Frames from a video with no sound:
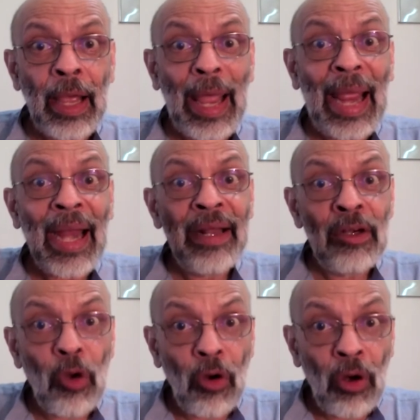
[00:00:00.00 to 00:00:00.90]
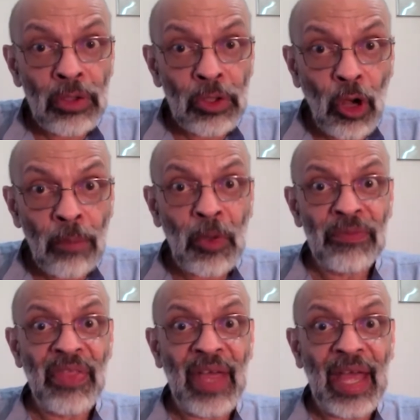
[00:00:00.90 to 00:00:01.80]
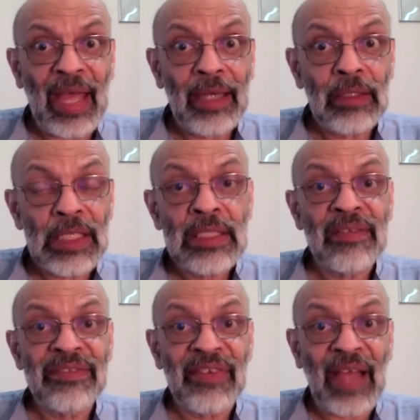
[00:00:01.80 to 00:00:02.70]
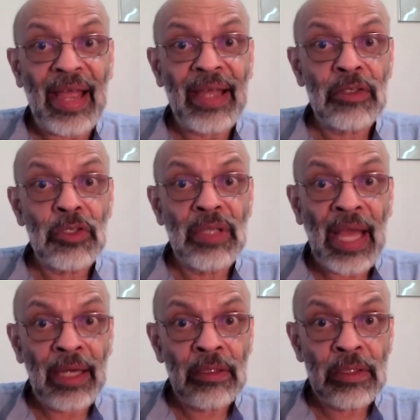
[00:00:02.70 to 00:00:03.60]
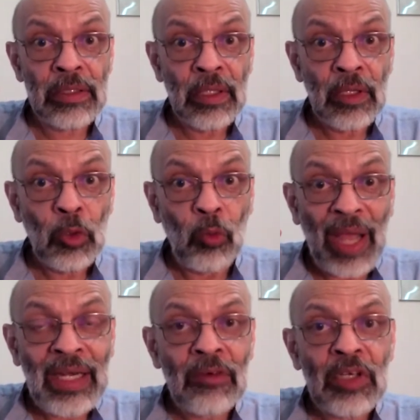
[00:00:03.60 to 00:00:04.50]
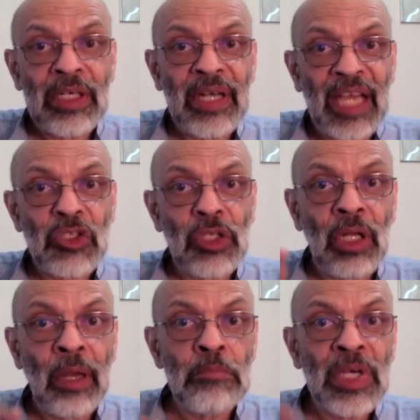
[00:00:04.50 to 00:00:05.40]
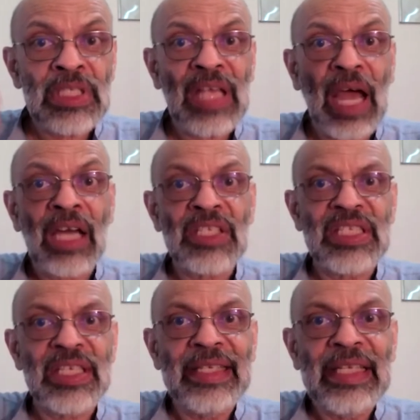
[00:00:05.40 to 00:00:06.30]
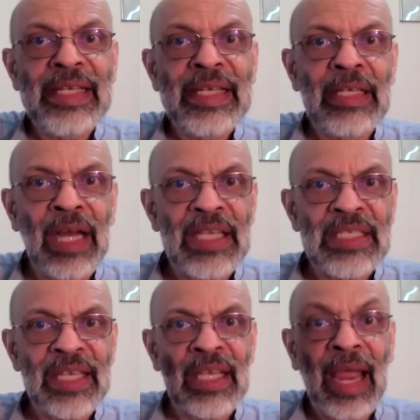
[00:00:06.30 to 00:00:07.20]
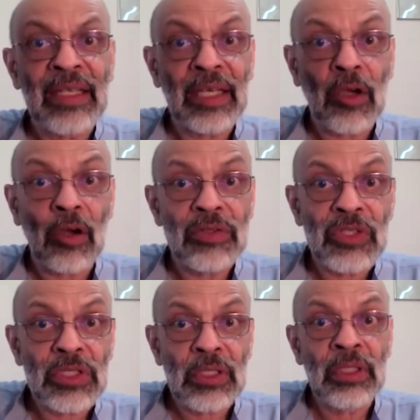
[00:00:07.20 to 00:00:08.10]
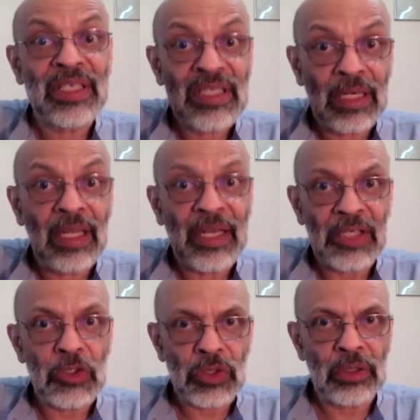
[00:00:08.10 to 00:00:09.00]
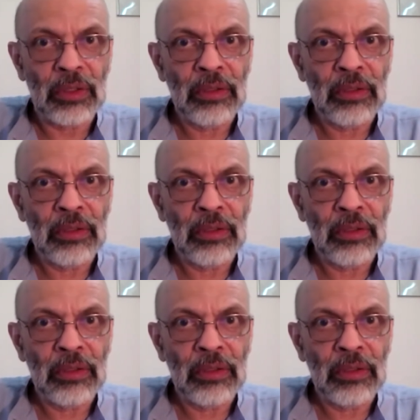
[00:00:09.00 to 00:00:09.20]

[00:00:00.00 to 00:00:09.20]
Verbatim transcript: Added on top of that is the fact that while our national numbers are steadily rising at a constant acceleration,